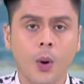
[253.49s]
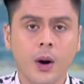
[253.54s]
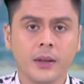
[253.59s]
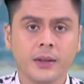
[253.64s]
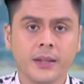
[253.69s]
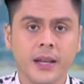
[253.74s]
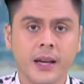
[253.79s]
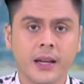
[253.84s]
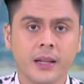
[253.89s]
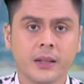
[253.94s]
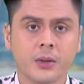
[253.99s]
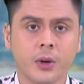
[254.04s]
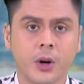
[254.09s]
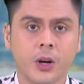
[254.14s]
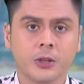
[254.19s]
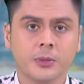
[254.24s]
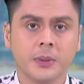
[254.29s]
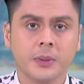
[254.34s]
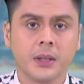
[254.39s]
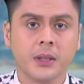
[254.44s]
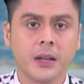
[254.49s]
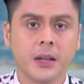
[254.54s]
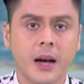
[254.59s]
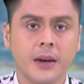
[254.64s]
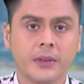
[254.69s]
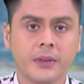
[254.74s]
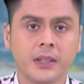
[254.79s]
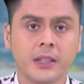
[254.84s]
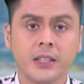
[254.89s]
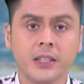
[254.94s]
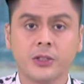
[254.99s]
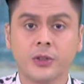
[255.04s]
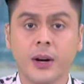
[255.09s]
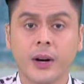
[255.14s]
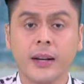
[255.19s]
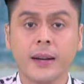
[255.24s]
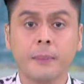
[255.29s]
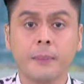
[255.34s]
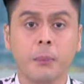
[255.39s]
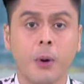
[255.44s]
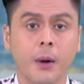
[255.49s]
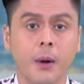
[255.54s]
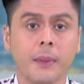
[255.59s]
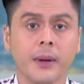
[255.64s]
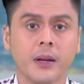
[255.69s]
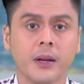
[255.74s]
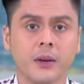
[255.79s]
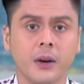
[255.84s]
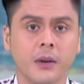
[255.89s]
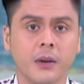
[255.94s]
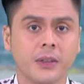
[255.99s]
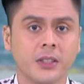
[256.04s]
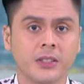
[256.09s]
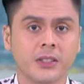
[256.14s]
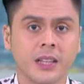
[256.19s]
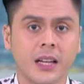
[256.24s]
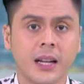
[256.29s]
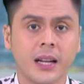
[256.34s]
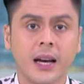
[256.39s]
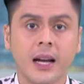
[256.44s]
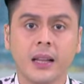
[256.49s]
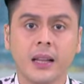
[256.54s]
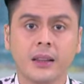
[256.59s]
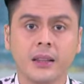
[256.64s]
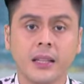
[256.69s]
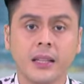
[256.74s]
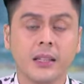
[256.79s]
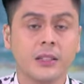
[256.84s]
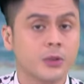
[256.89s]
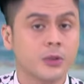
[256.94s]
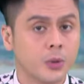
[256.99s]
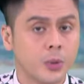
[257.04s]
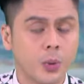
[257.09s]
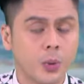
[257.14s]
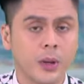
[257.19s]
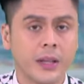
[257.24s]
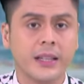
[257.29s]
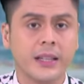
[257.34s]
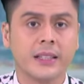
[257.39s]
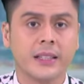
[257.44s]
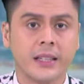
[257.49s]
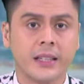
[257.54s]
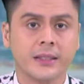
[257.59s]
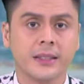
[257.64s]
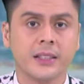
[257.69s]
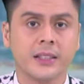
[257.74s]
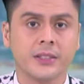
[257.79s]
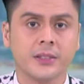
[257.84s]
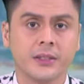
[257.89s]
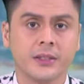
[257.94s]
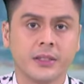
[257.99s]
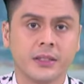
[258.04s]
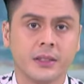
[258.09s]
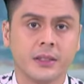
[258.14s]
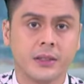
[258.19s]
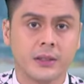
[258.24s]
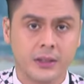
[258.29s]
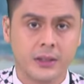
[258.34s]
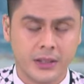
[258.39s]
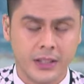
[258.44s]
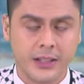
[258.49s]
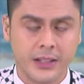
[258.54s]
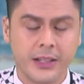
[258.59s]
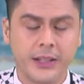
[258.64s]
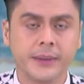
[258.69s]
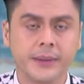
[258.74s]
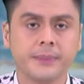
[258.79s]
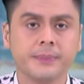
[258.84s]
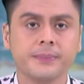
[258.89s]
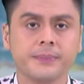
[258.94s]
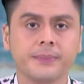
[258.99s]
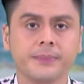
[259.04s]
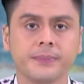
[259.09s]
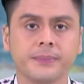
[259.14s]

were taken to hospital after the Israeli bombing of the Salah al-Din school in Gaza City.